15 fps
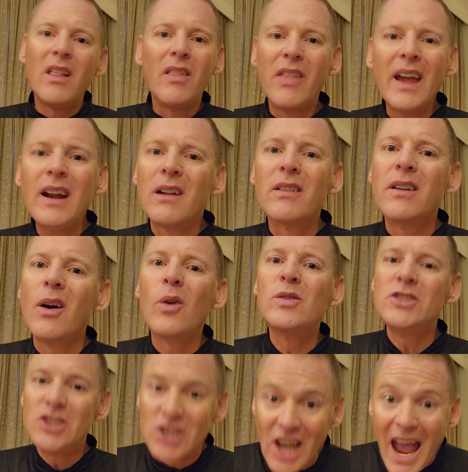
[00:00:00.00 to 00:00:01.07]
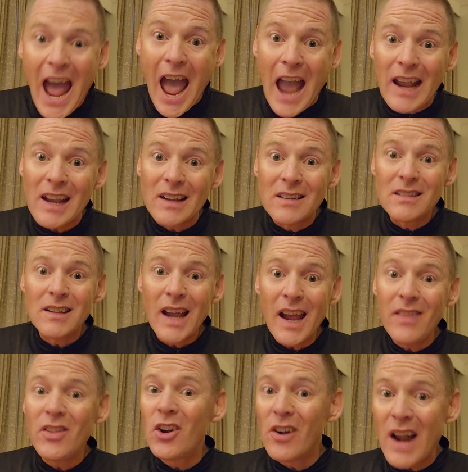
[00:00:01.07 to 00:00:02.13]
they don't know jack,
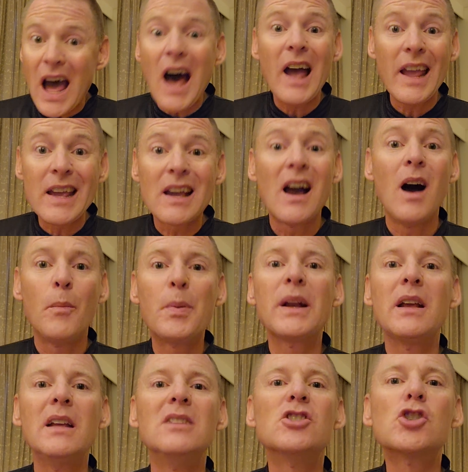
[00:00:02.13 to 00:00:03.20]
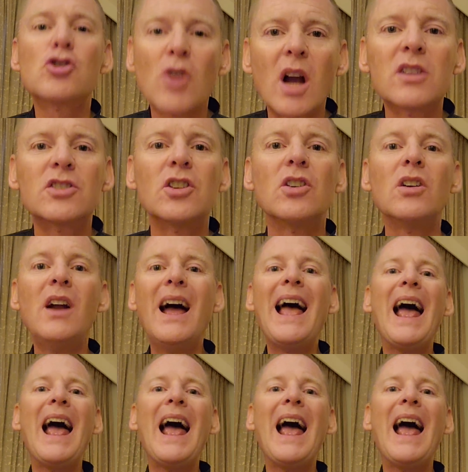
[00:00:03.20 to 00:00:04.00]
and they're not a competent instructor,